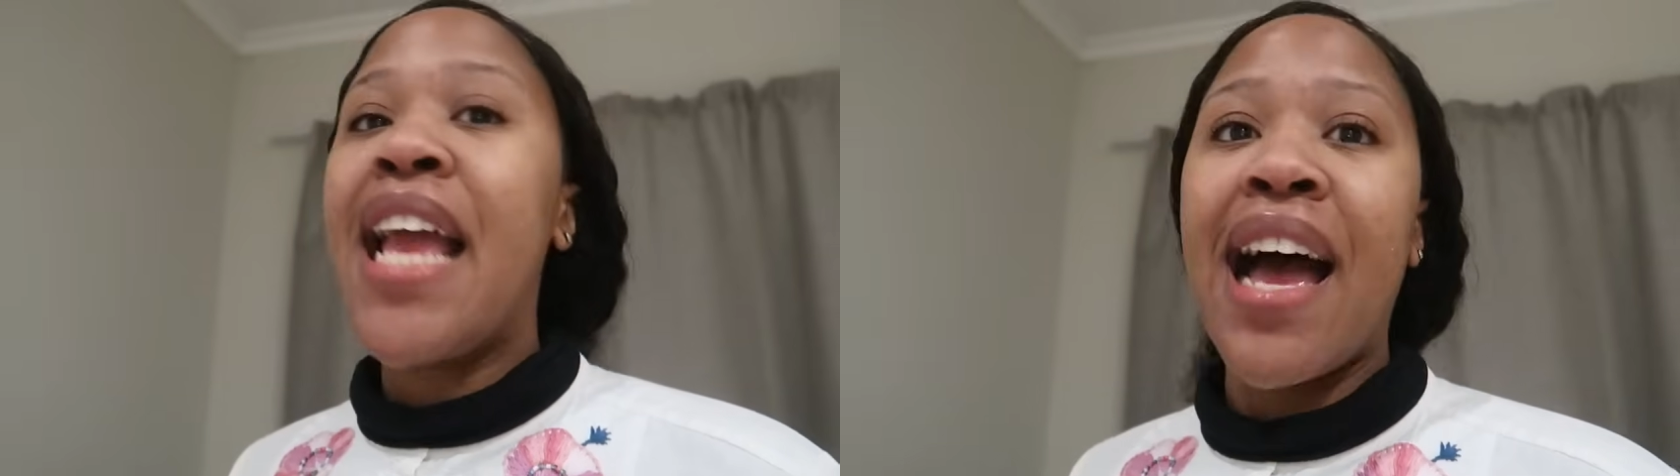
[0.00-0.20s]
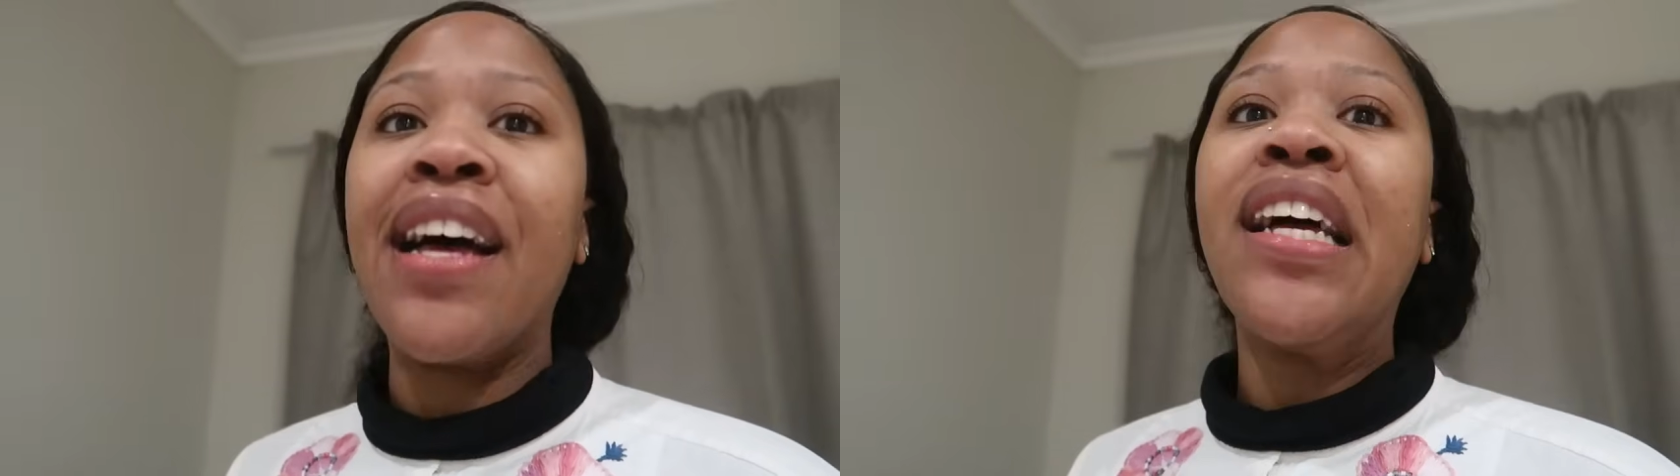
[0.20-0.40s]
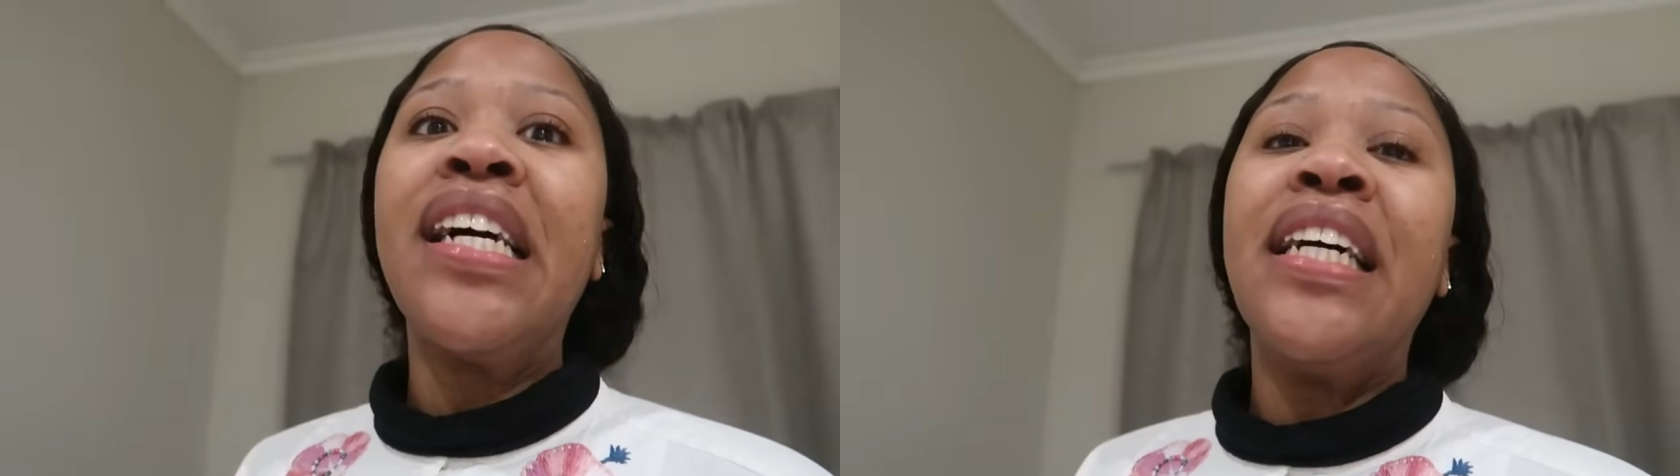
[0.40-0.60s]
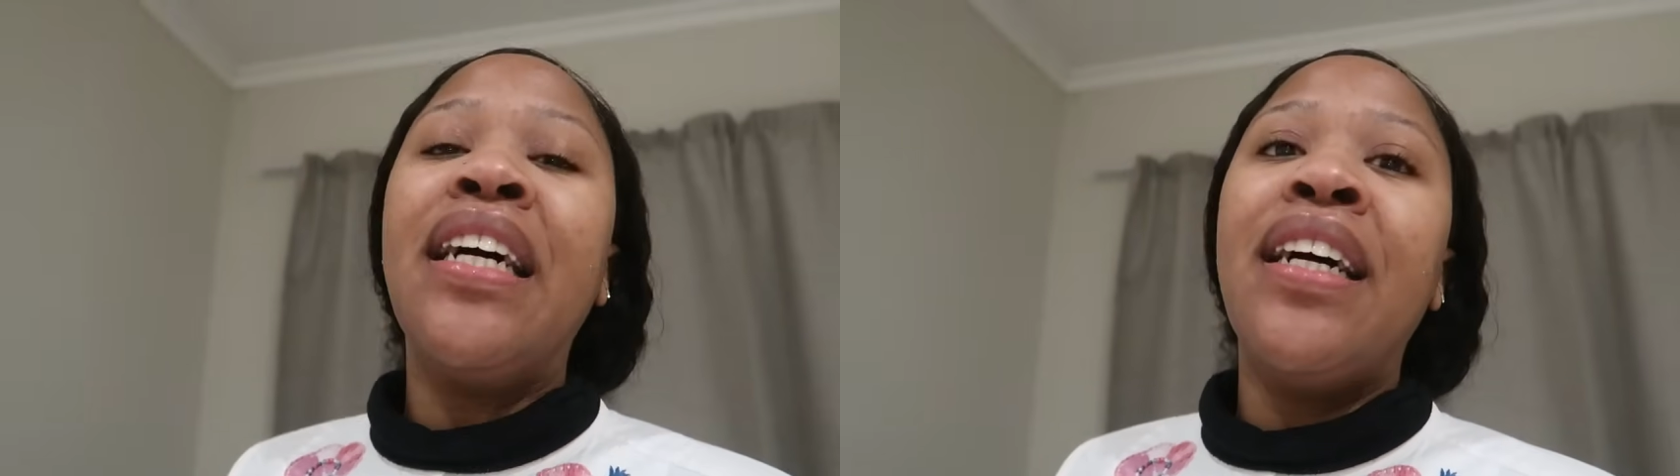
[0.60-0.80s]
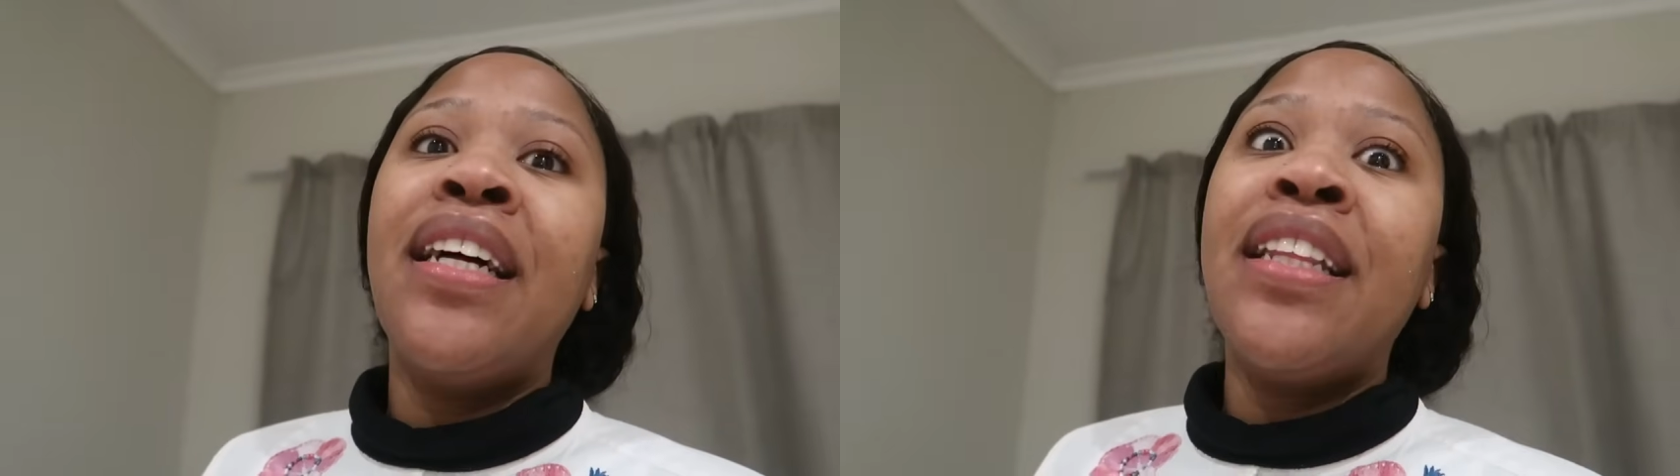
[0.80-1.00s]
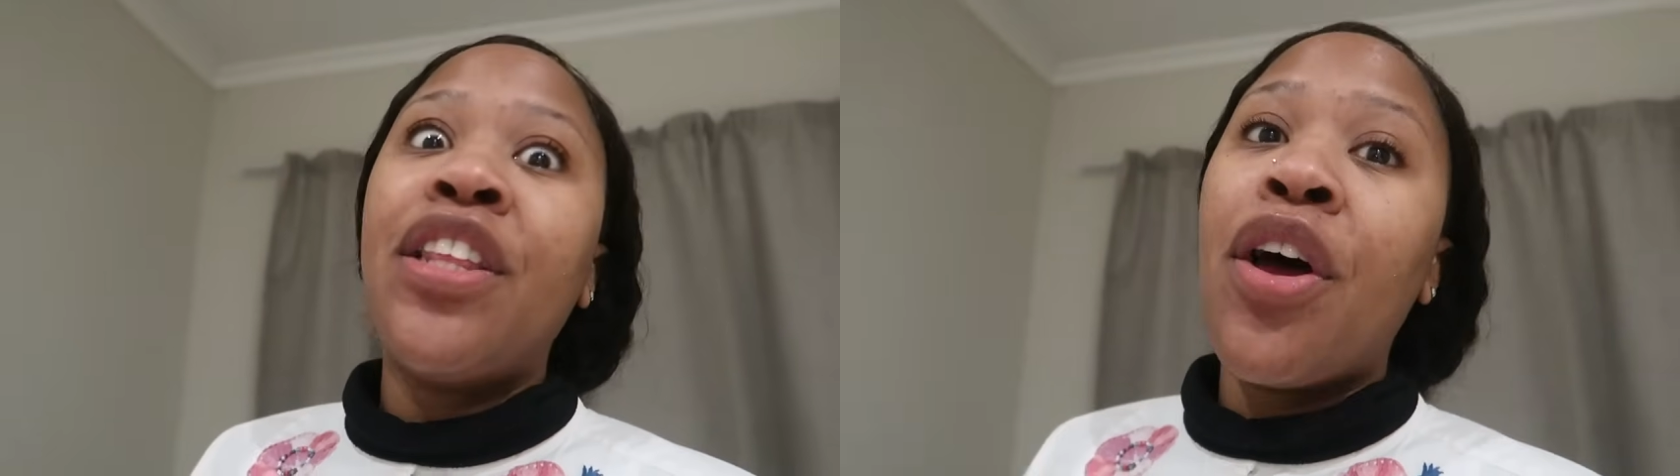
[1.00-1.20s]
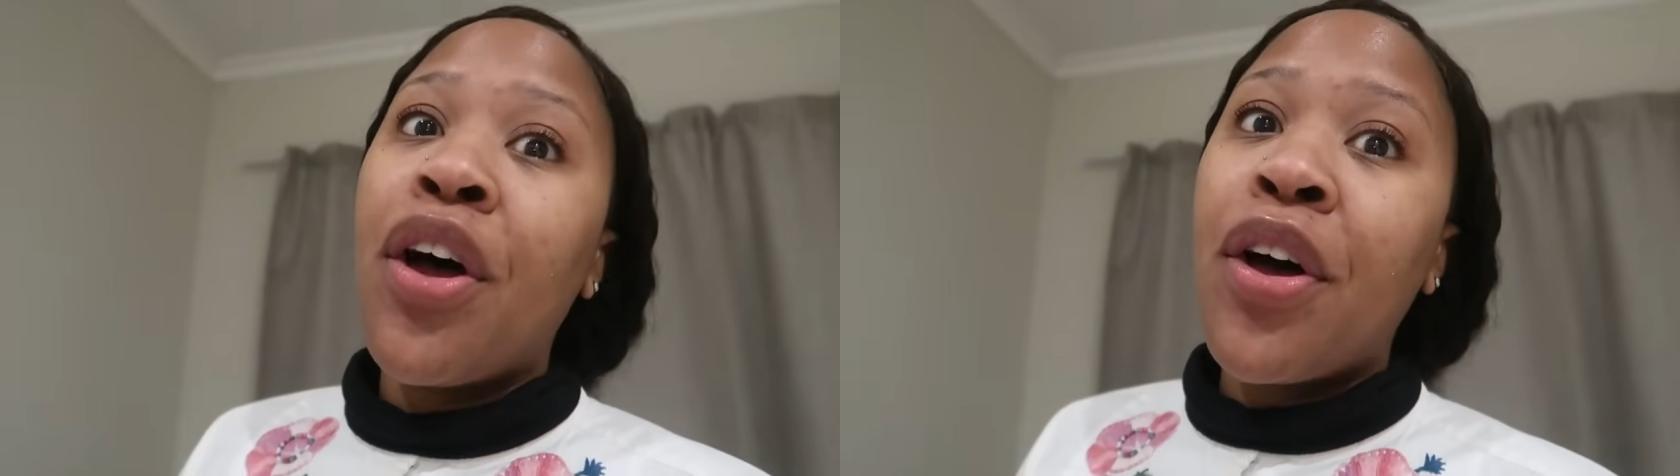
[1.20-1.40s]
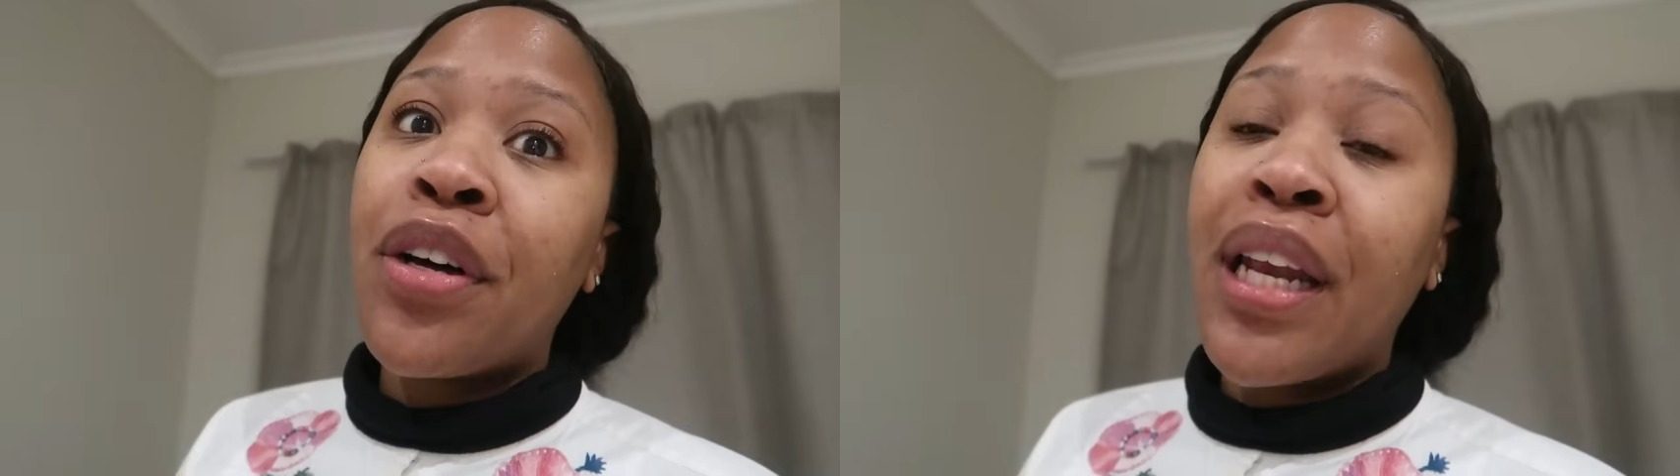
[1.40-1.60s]
yeah,
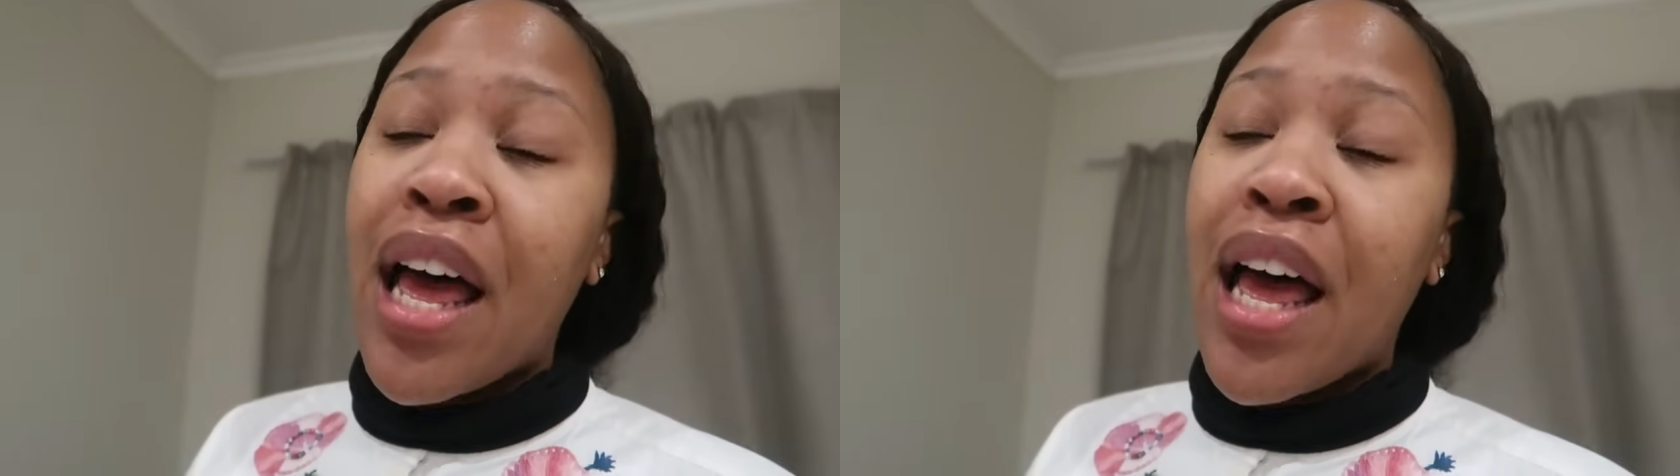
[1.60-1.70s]
the